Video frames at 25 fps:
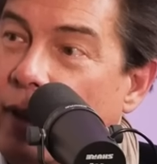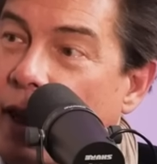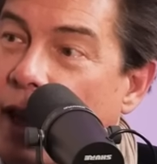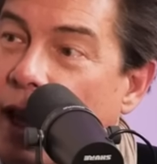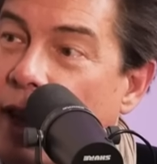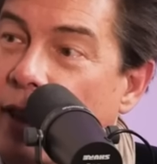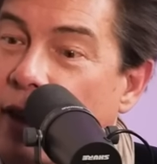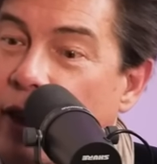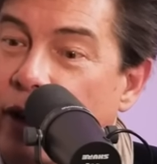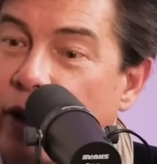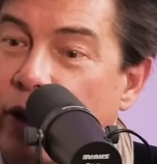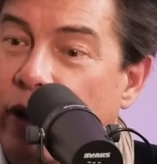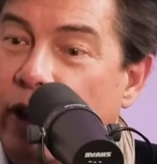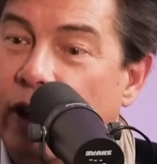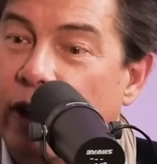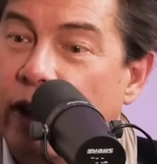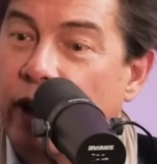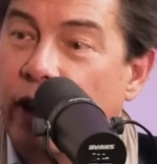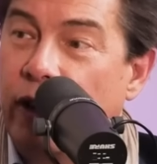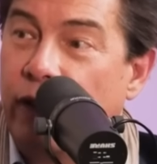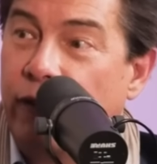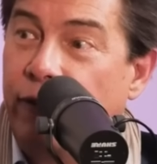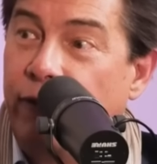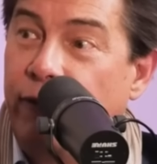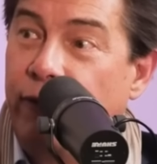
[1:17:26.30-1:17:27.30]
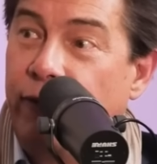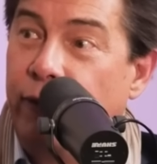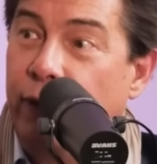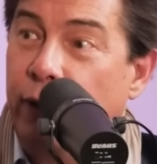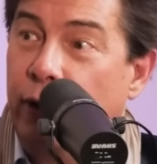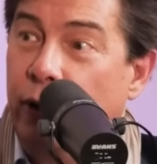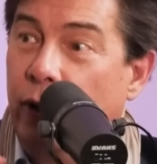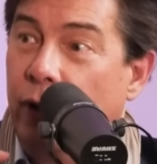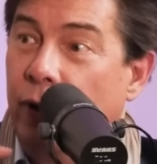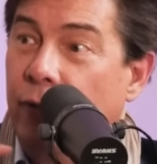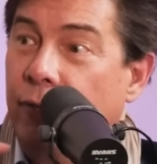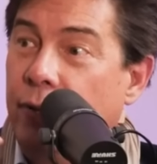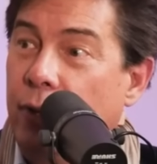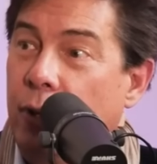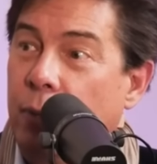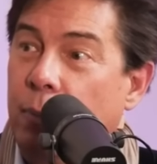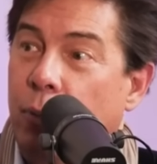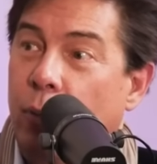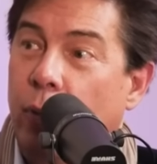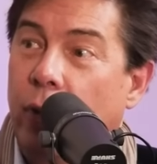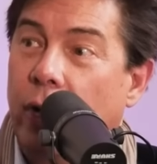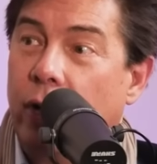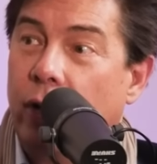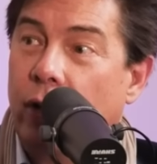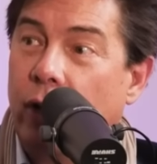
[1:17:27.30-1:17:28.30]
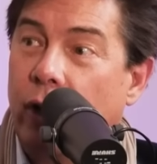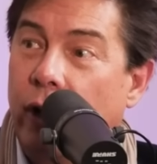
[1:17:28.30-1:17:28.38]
And then you can get a full viewpoint